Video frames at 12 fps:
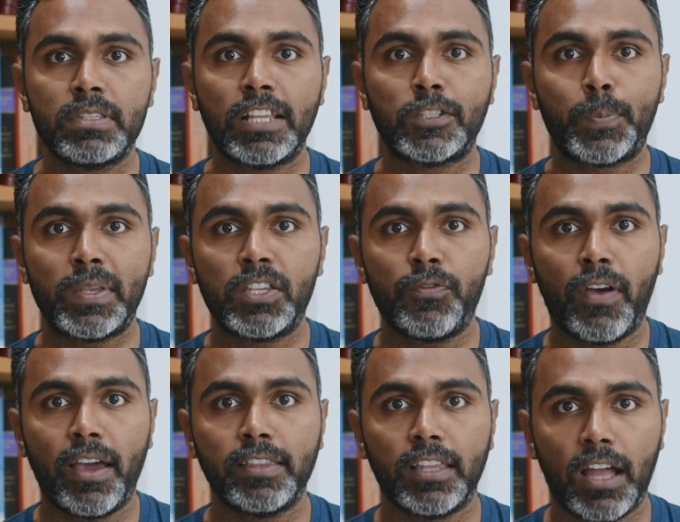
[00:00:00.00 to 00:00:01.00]
that
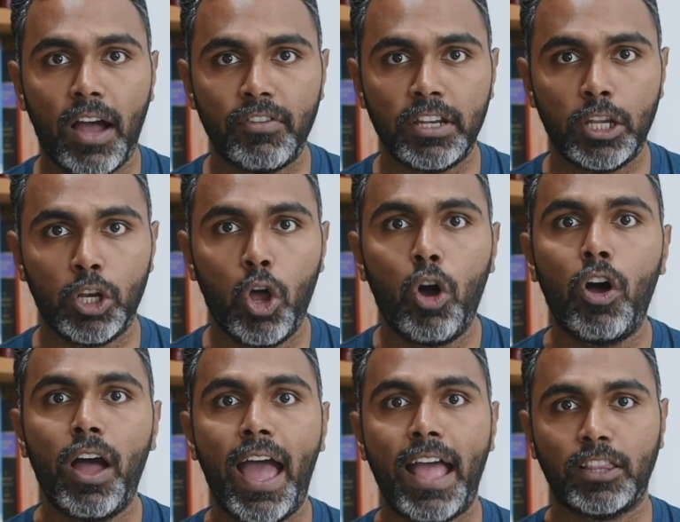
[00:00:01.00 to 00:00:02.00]
specify the governing
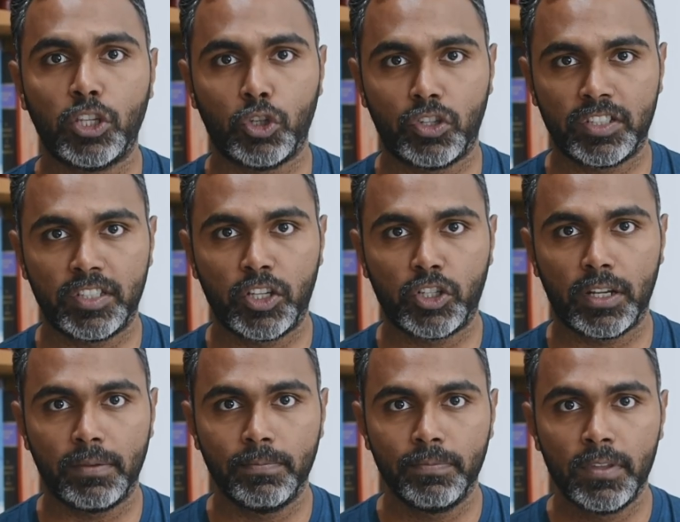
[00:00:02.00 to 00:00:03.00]
law and the
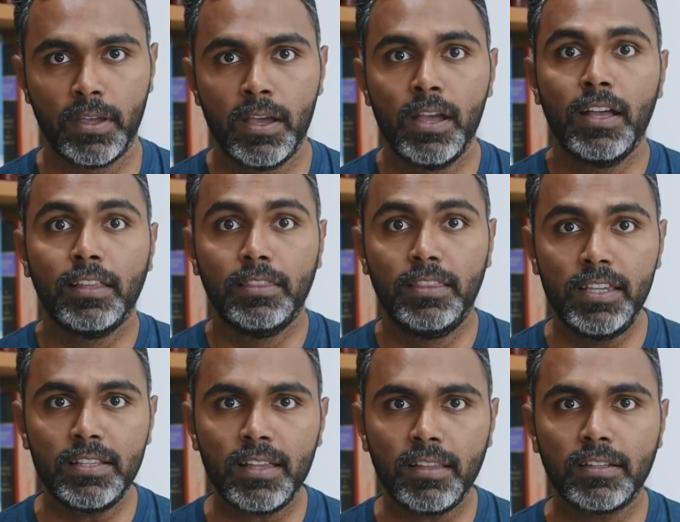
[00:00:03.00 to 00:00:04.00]
jurisdiction.
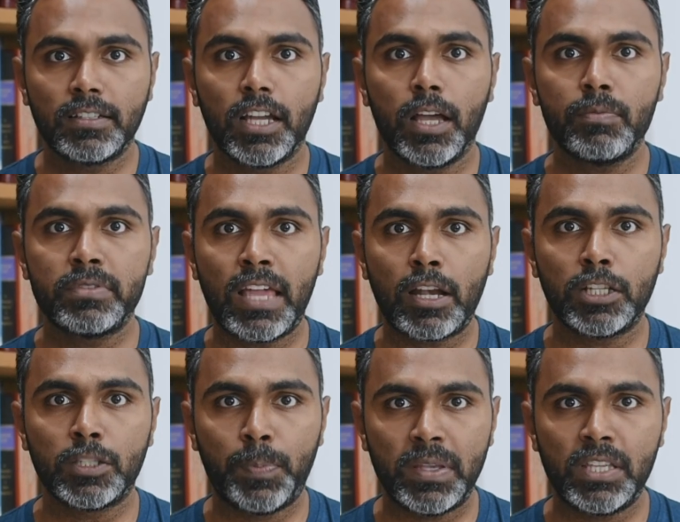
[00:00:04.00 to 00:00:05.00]
These are the terms that
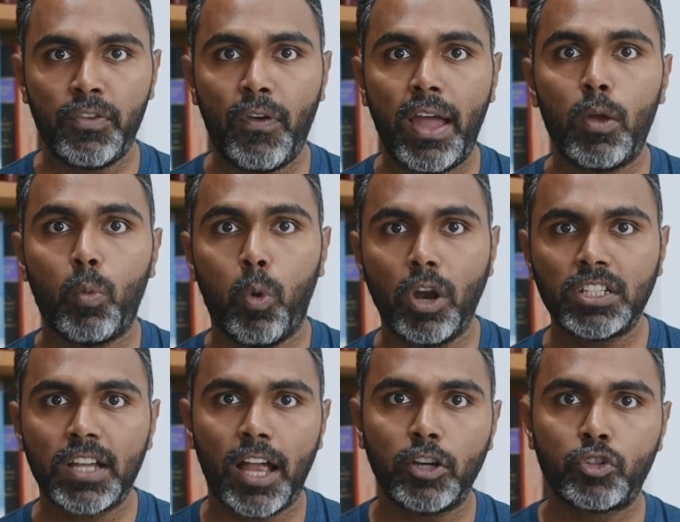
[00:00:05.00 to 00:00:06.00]
will specify
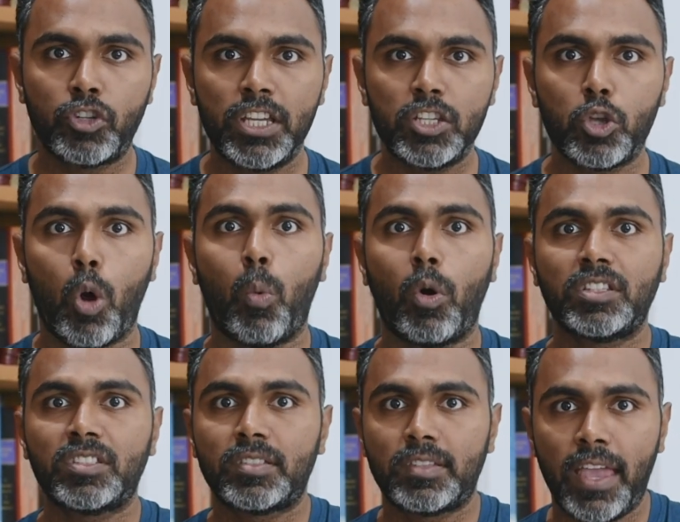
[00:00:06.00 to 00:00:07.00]
what countries or
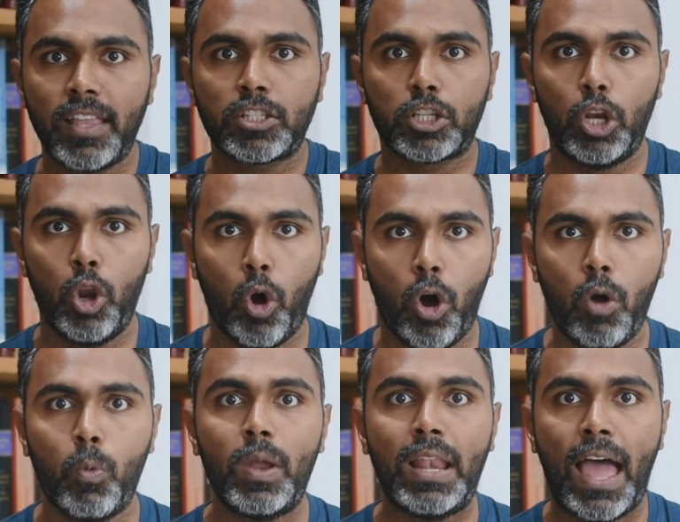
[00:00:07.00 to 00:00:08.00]
what state's
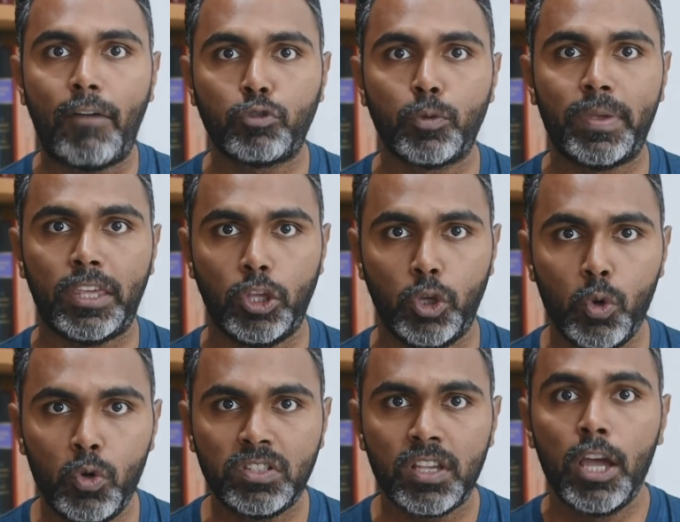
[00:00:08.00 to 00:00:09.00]
law will have to be
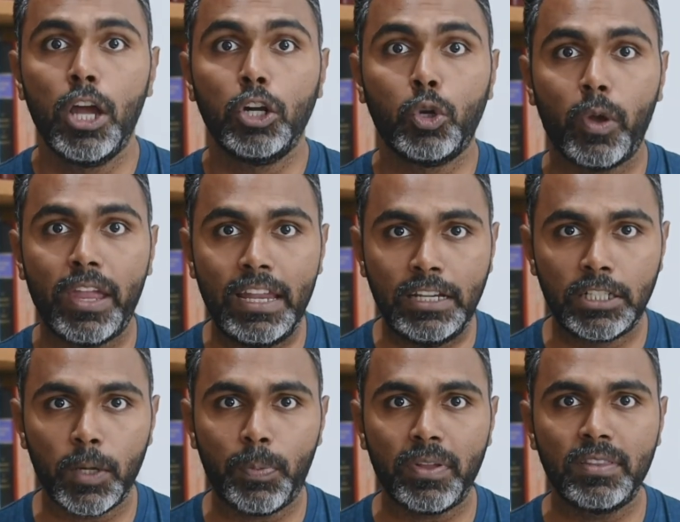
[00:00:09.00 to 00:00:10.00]
used to
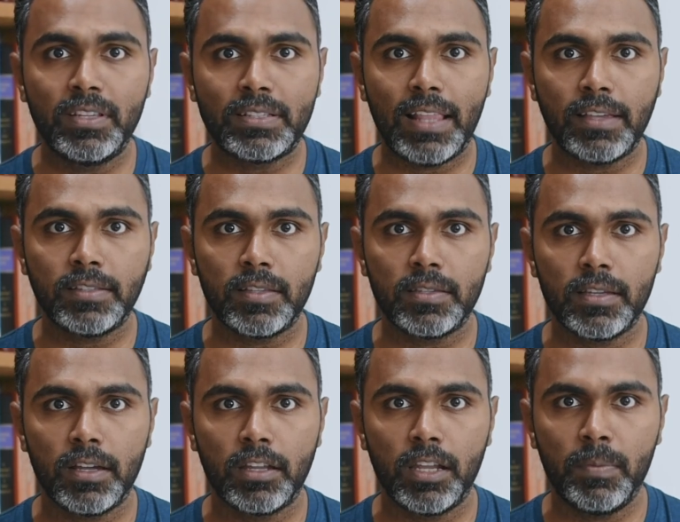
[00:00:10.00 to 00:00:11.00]
interpret this
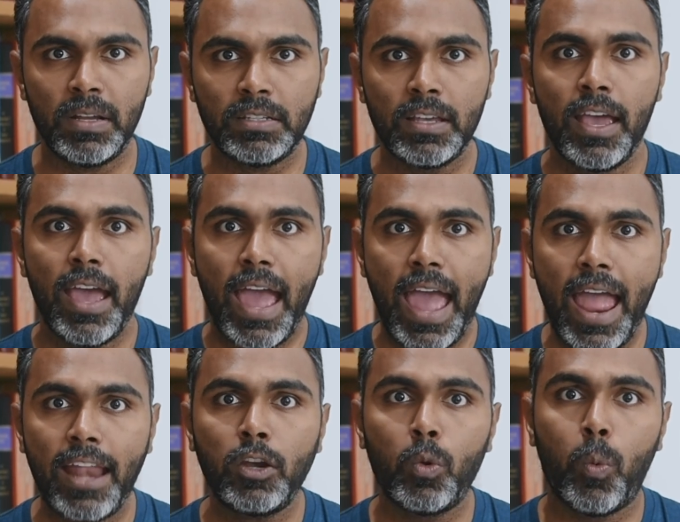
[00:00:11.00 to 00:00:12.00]
licensing agreement
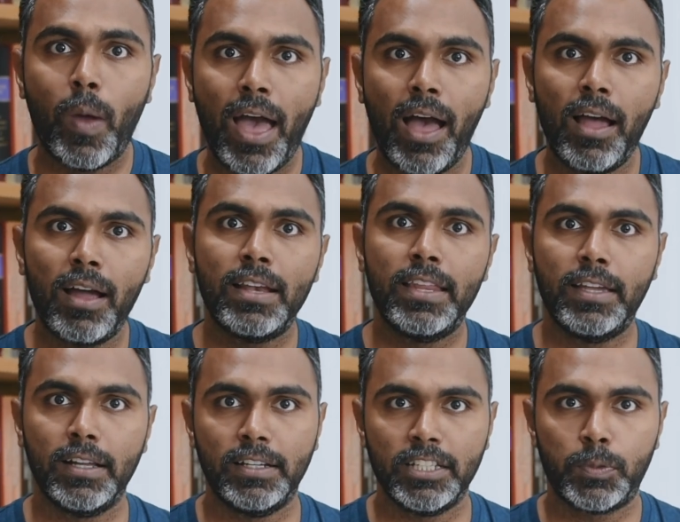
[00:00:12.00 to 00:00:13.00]
and where a
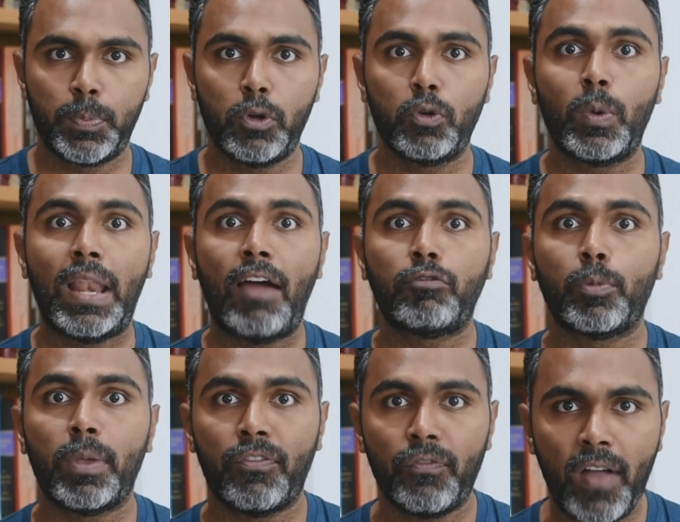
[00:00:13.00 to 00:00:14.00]
legal dispute will have to
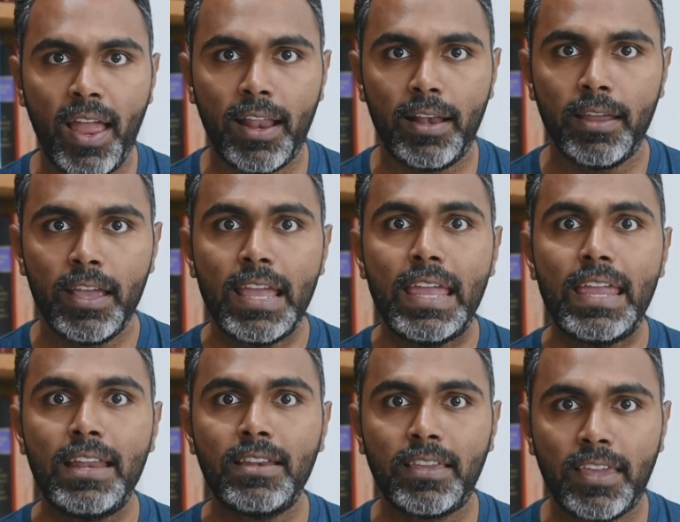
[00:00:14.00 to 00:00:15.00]
be filed
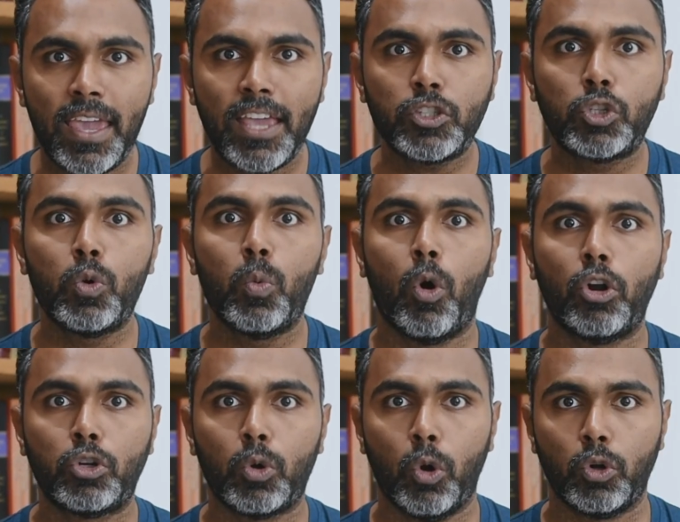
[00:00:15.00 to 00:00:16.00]
in case you
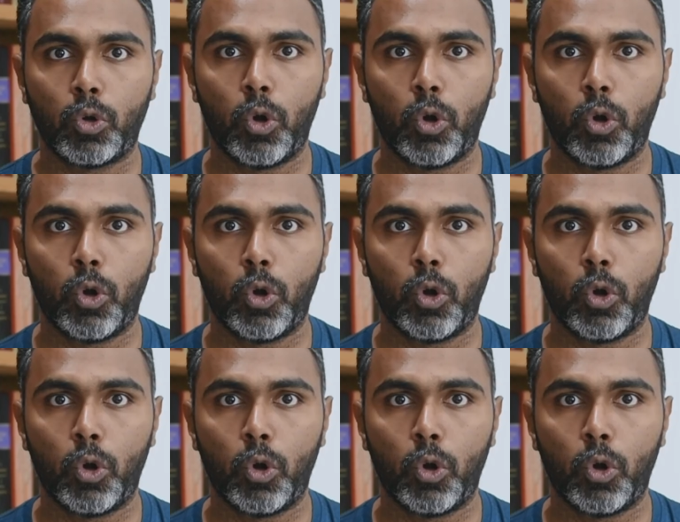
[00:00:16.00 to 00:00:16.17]
want to go to